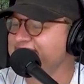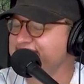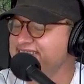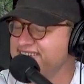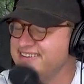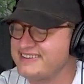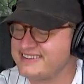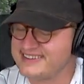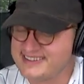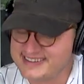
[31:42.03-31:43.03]

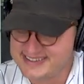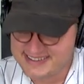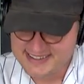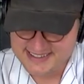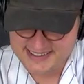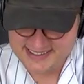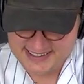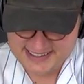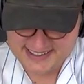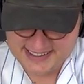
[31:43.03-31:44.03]

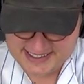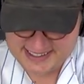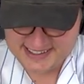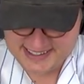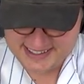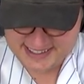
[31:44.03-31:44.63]
(not speaking)